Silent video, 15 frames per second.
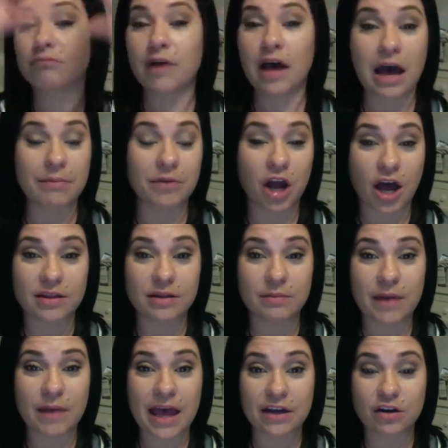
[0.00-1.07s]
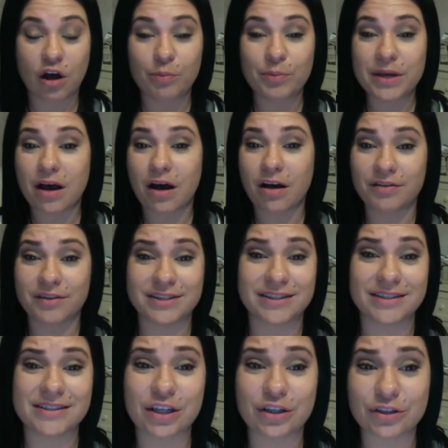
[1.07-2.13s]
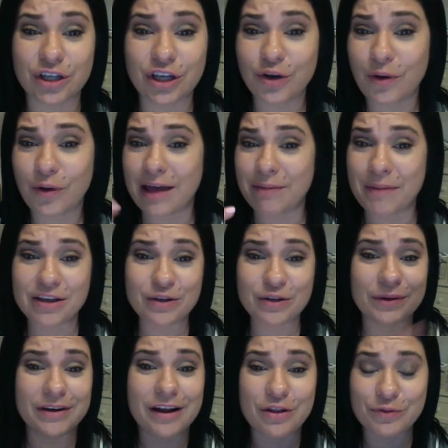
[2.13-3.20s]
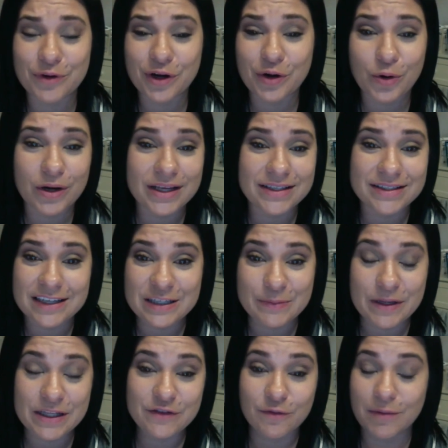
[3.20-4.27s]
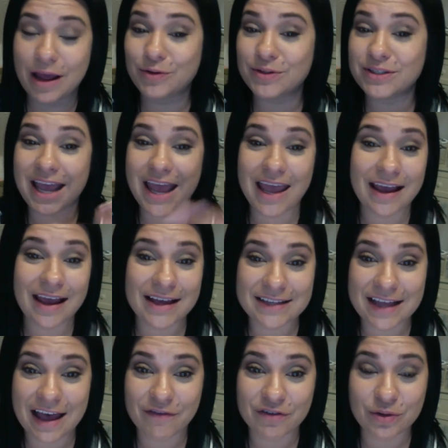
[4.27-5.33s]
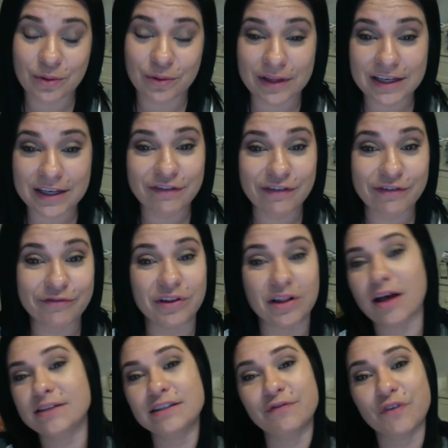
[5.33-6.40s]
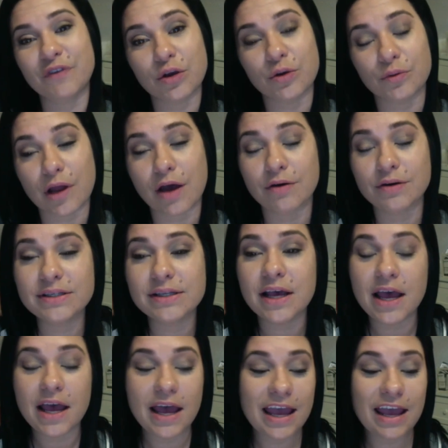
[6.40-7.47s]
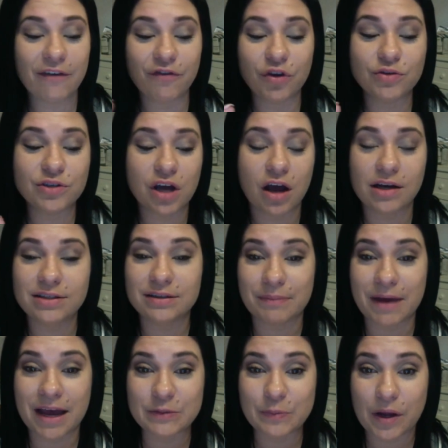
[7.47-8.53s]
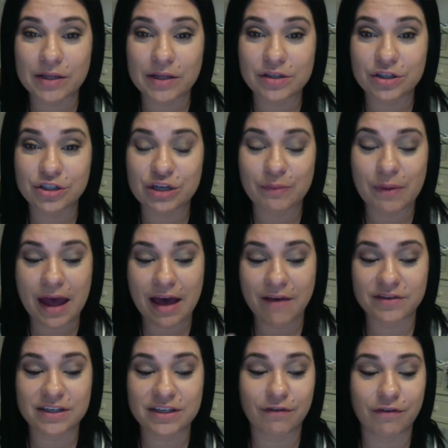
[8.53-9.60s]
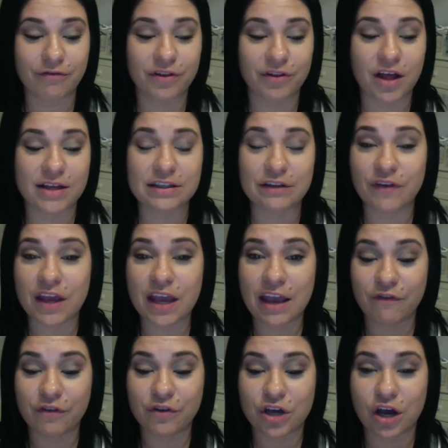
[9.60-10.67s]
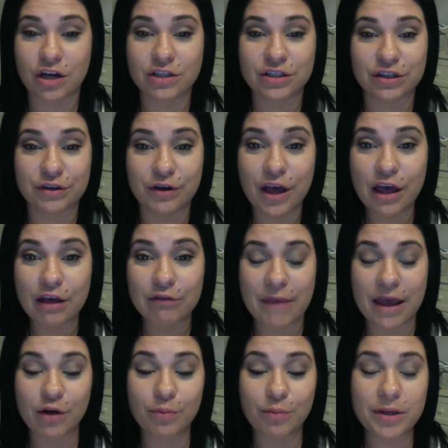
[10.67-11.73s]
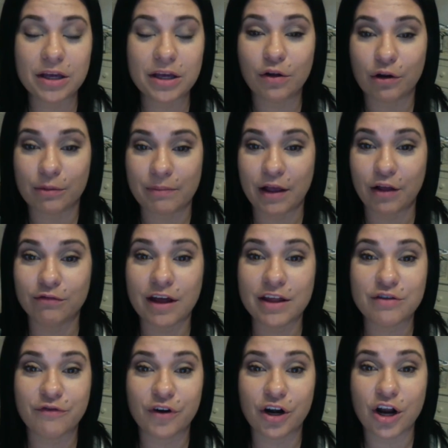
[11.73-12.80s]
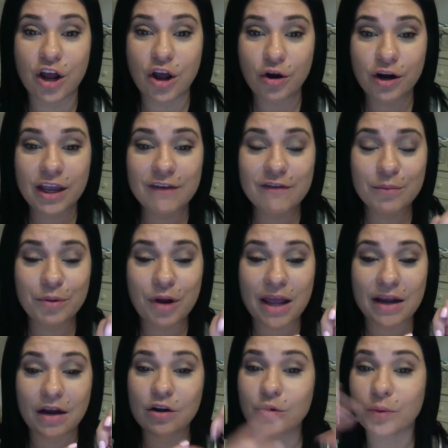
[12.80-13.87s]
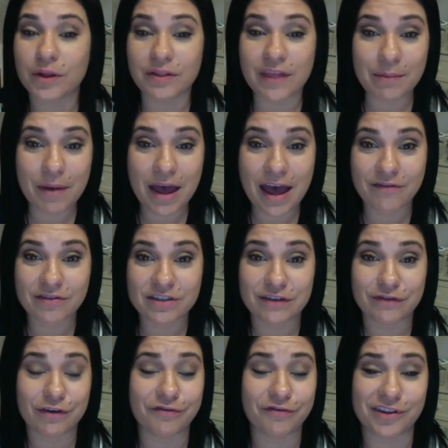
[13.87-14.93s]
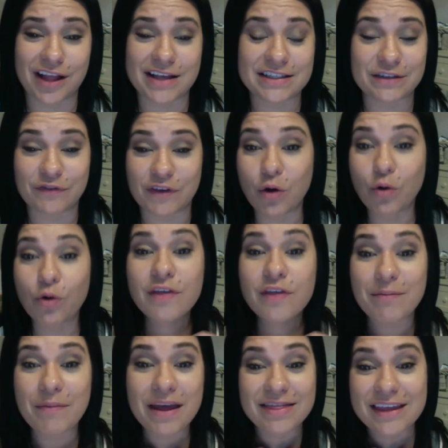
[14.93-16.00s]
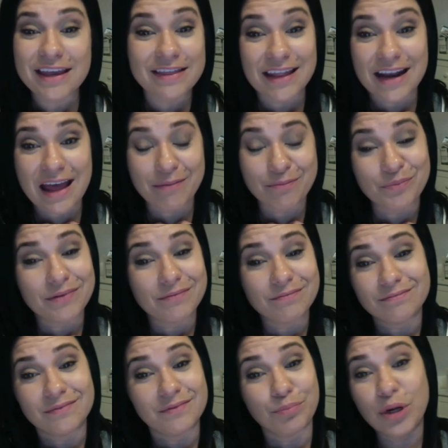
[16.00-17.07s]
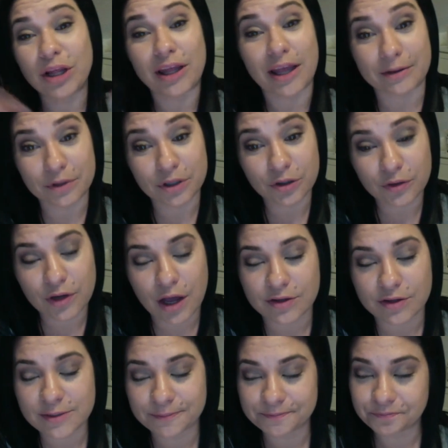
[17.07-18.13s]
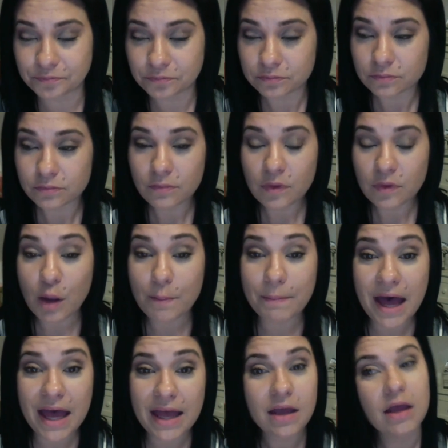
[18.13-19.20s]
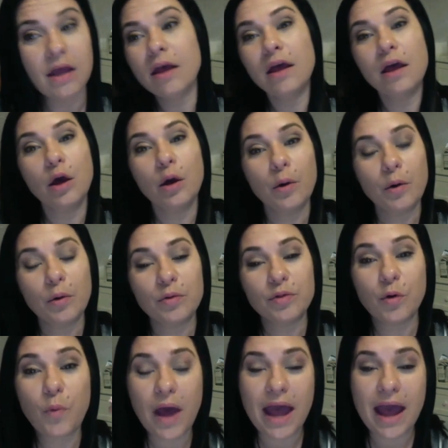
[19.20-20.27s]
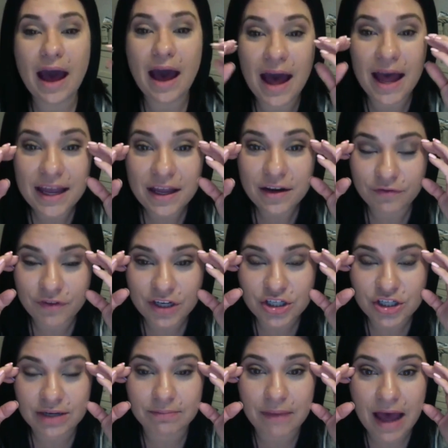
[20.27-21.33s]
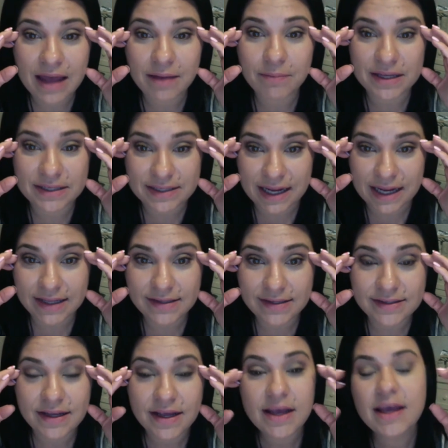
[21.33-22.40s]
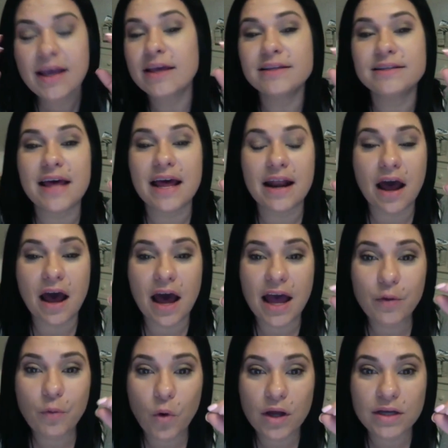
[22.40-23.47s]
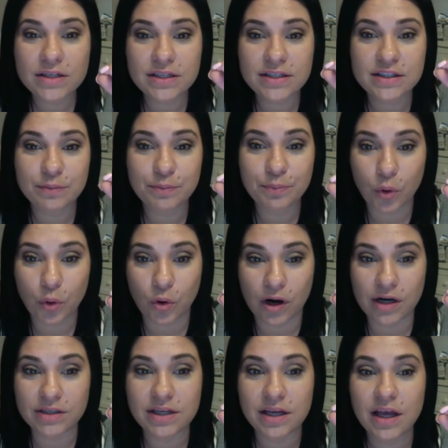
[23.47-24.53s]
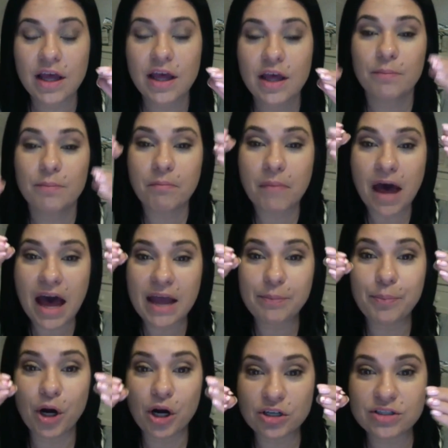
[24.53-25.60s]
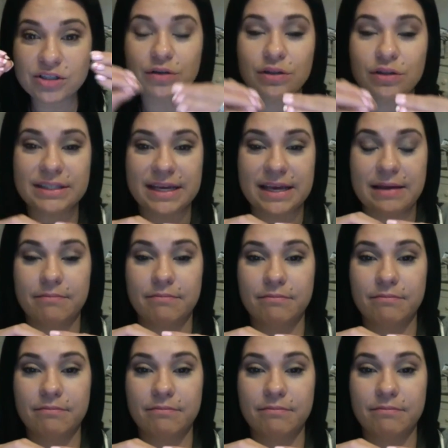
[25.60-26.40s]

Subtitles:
I'm not the end all be all. This is still new. I may do another recording 6 months from now and say, hey guys, I have a totally different philosophy. Who knows? If you talk to my sponsor, she might have a different philosophy. If you talk to Michael Beal or Michael Rutherford or even Brian Underwood, they might have a different philosophy, or they might think that I'm brilliant. Who knows? But the way I envision my business is that I want to support my personal team.